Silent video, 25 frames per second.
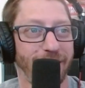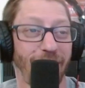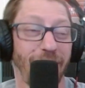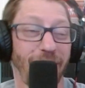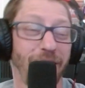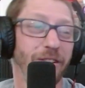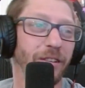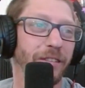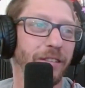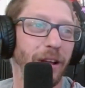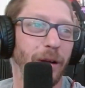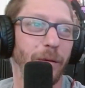I
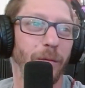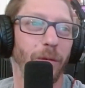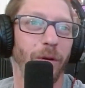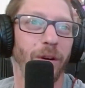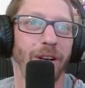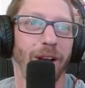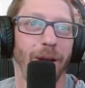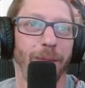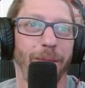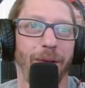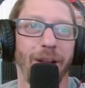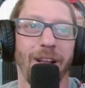knew they weren't
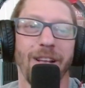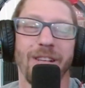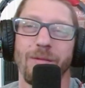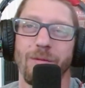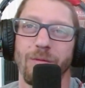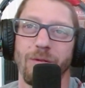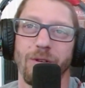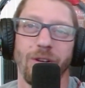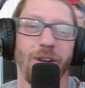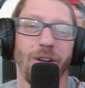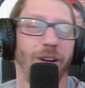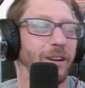going to be as
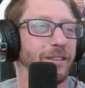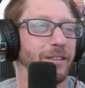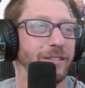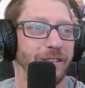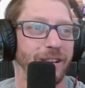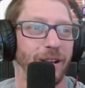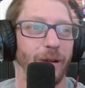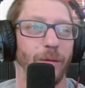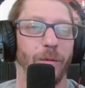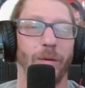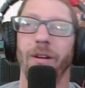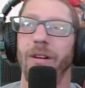good as they
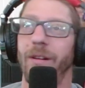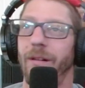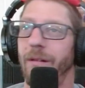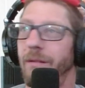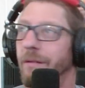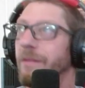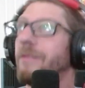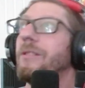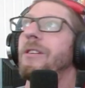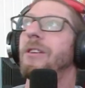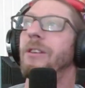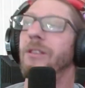were in
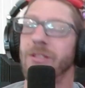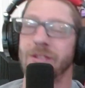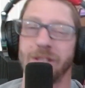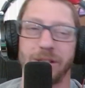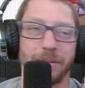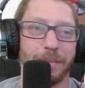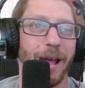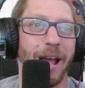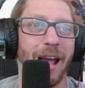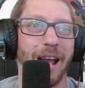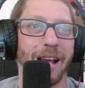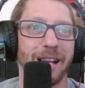years
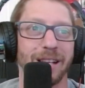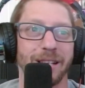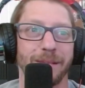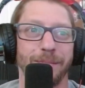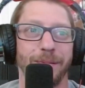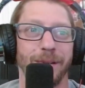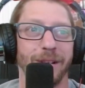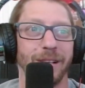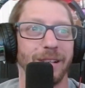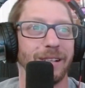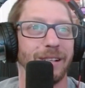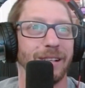past,
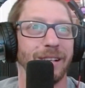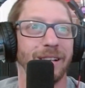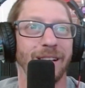but